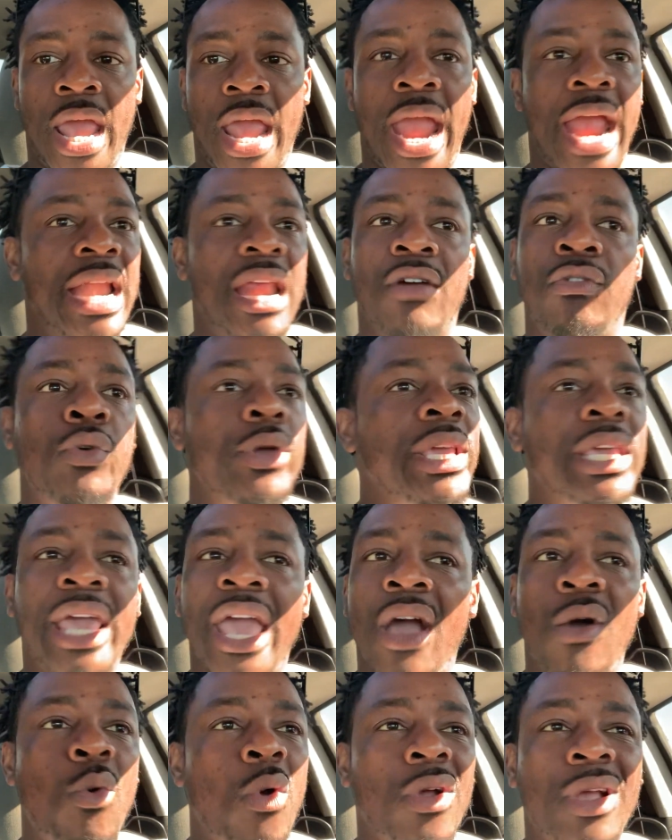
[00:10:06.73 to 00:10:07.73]
And if we
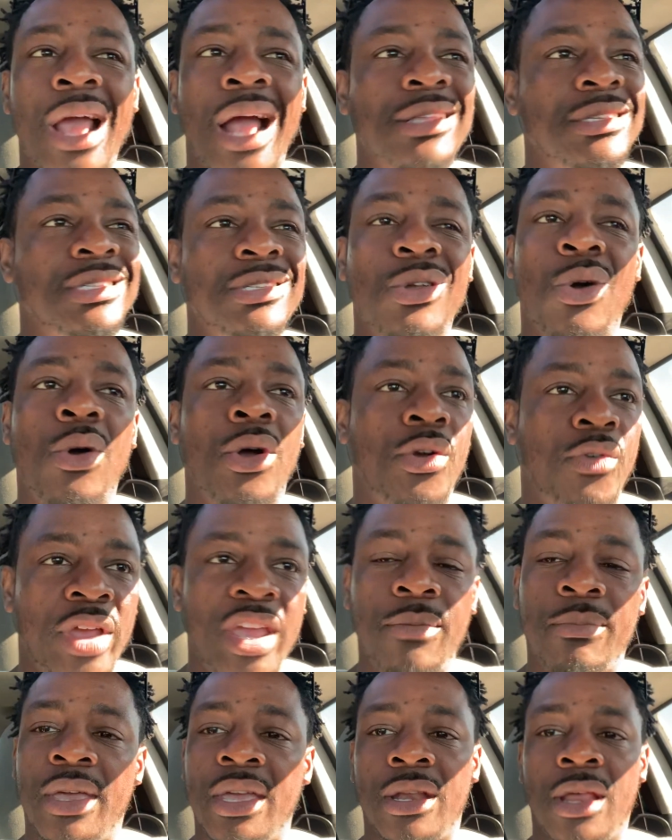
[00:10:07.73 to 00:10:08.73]
can't work out to no
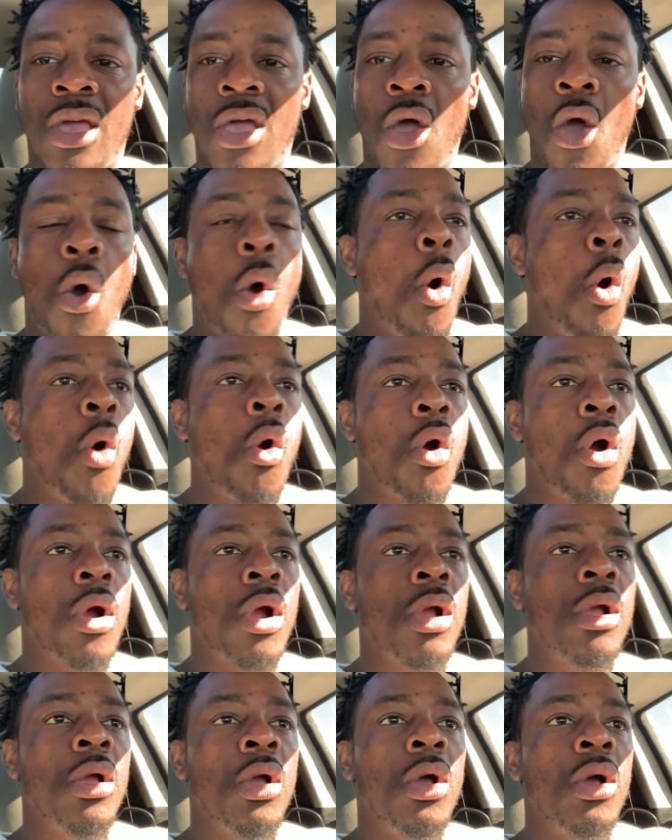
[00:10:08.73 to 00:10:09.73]
agreement
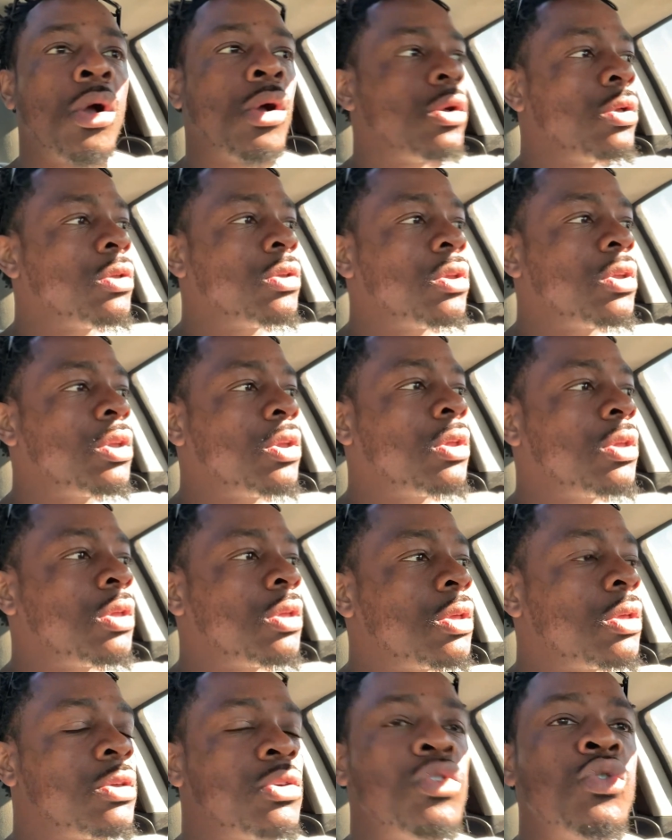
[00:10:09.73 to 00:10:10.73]

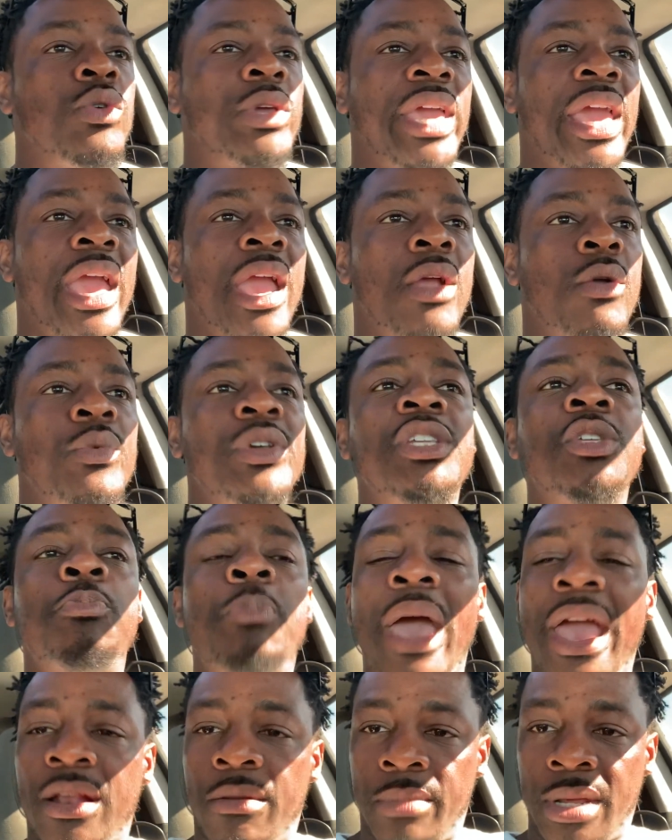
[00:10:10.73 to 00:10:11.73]
or you can't
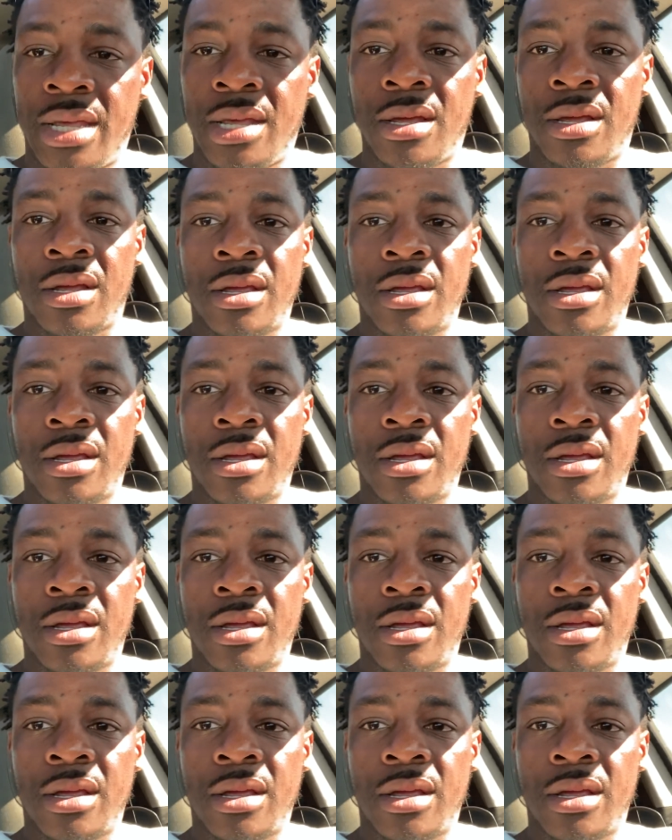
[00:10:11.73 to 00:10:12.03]
respect me, you